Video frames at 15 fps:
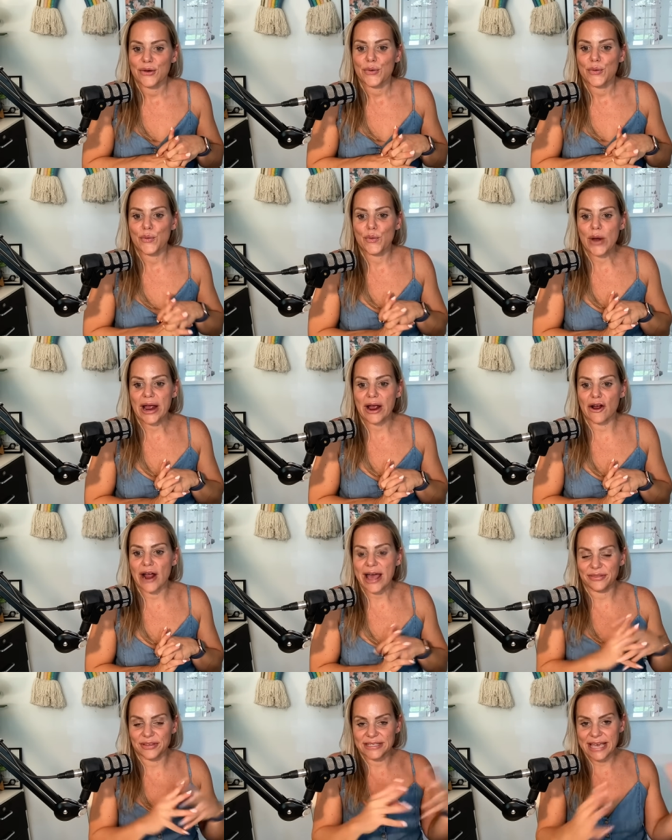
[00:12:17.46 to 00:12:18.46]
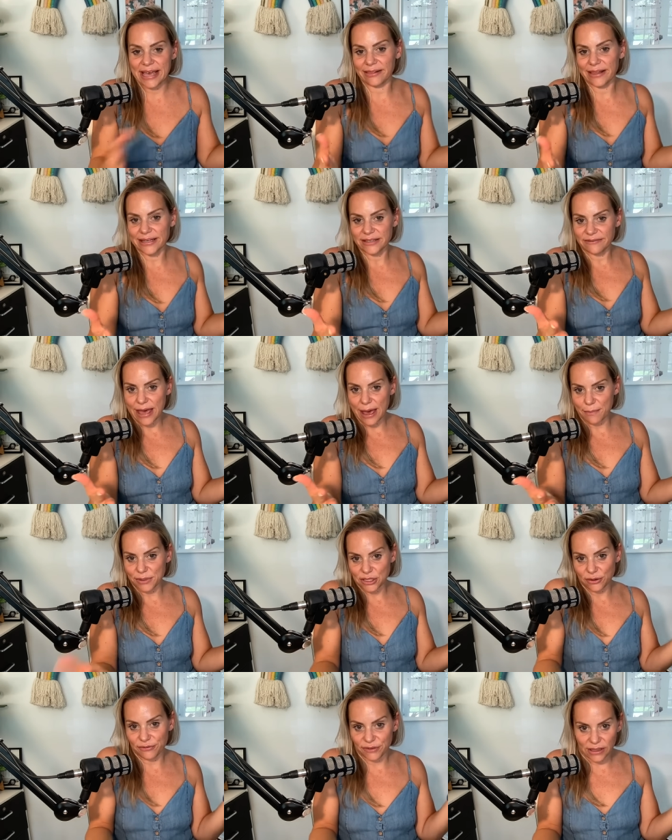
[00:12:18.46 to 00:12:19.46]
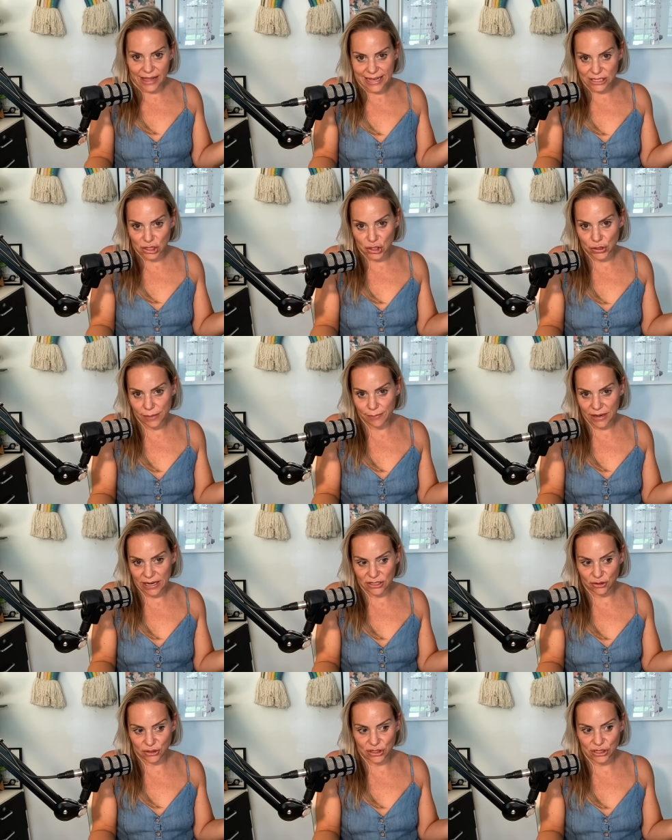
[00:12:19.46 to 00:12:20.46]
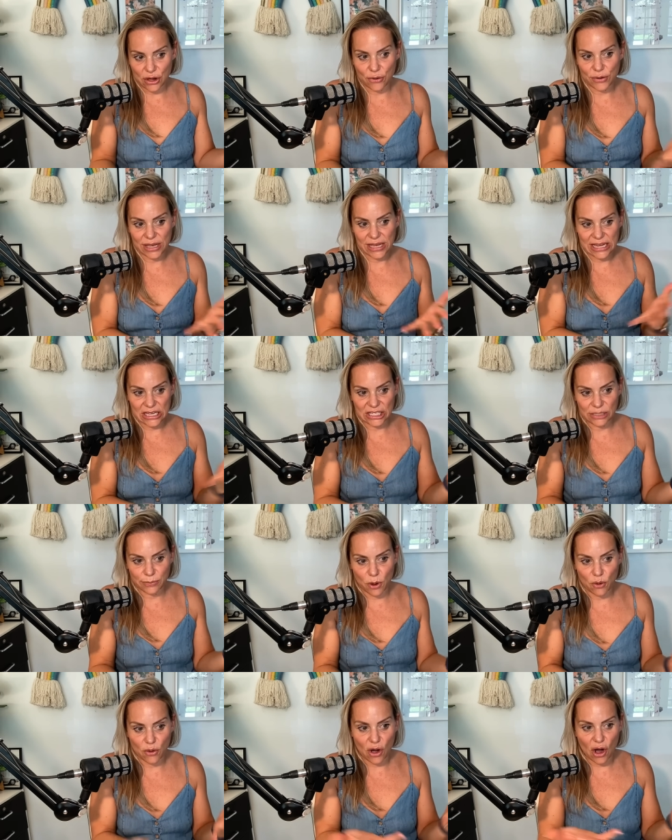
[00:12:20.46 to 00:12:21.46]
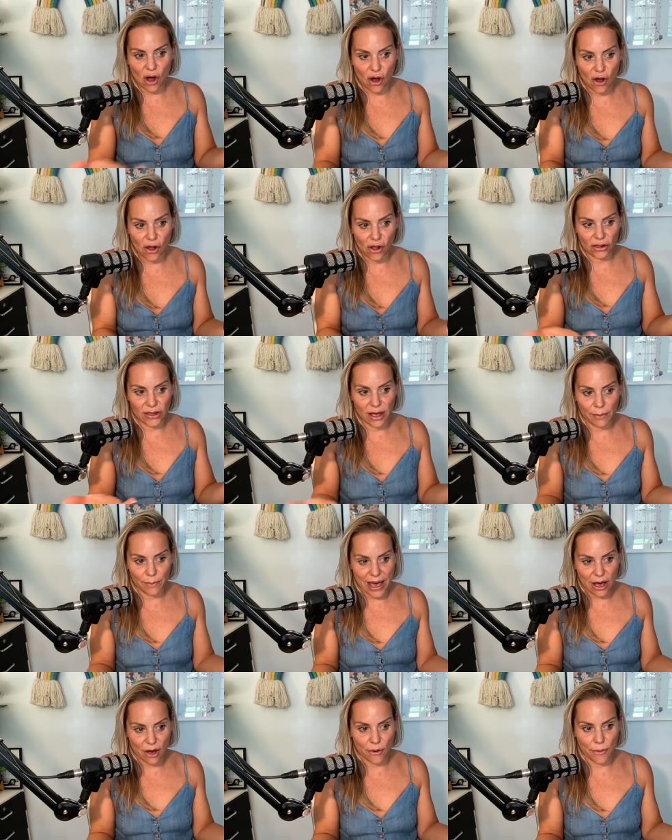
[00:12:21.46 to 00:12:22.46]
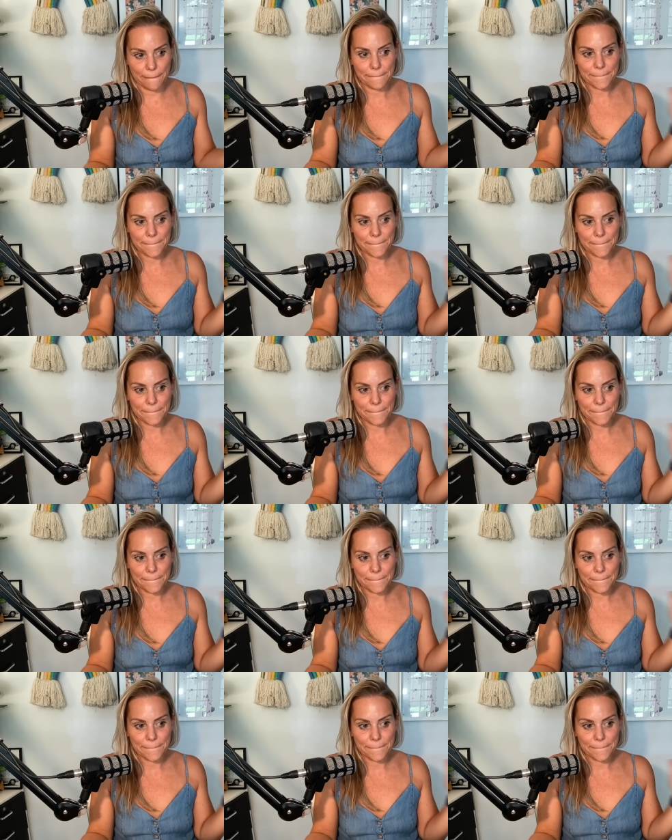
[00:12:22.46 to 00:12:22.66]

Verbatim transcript: where at the tail end of the episode, for the last 30 minutes or so, he spoke all about